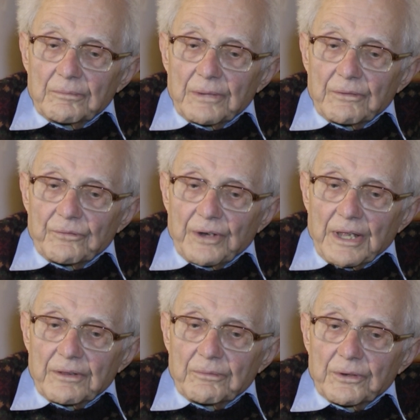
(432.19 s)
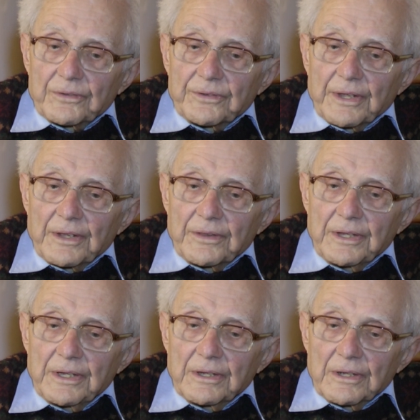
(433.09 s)
my father was there,
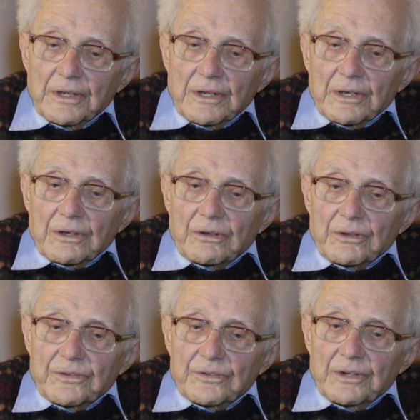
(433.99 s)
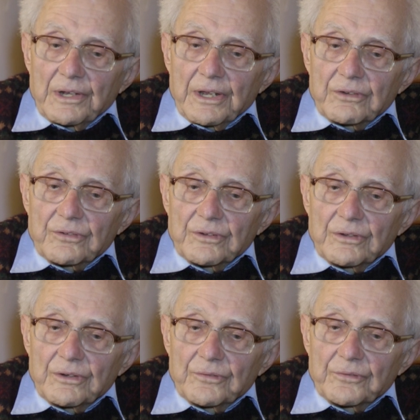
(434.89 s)
the
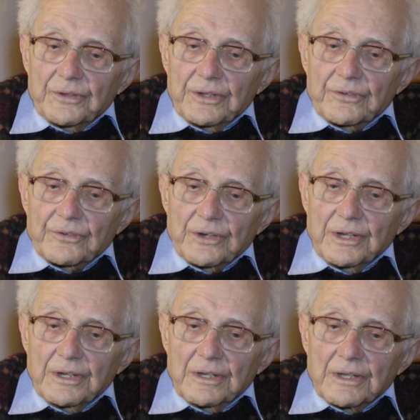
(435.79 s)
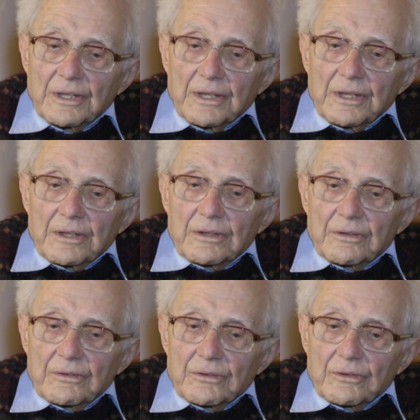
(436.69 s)
constellation of these three
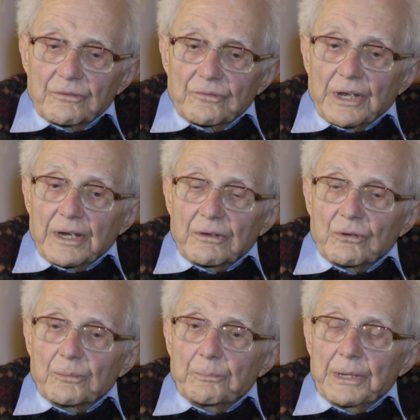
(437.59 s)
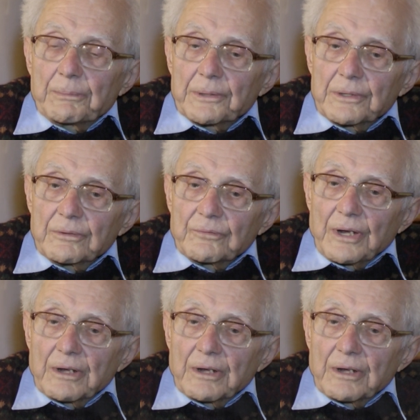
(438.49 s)
very good people,